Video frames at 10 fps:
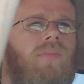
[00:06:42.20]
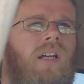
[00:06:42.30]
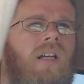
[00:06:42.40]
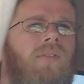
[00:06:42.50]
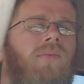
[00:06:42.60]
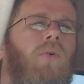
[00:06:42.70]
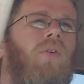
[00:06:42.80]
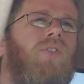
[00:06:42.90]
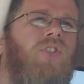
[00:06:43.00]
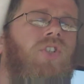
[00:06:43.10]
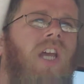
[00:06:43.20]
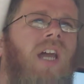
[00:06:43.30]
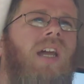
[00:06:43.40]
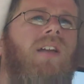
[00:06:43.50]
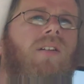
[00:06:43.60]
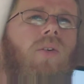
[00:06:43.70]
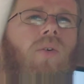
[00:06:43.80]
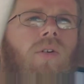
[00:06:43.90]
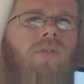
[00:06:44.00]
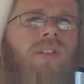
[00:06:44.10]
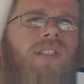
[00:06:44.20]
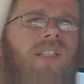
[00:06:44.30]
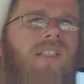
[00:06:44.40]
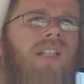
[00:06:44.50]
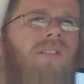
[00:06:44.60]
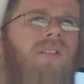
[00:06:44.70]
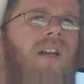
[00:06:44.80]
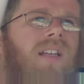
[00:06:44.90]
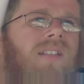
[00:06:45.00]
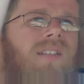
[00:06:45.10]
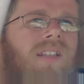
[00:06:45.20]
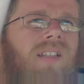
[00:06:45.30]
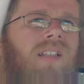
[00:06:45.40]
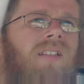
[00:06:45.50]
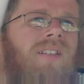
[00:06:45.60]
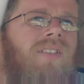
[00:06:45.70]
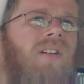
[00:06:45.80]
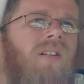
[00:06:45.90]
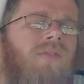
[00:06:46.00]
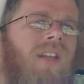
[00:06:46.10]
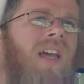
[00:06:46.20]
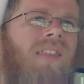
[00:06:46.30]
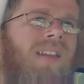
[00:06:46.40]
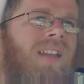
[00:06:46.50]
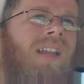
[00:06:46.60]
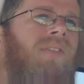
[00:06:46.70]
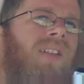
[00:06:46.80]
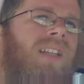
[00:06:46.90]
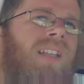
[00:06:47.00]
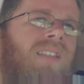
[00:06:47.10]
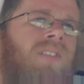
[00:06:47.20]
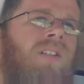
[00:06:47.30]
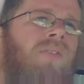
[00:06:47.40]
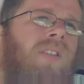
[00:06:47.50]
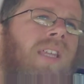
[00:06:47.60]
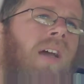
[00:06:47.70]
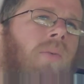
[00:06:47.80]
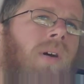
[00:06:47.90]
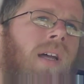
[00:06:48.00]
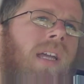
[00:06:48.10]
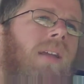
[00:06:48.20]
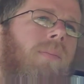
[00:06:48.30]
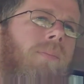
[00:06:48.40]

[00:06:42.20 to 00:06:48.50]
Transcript: uh forged check, or resisting arrest, it didn't deserve death, and it definitely didn't deserve it that way.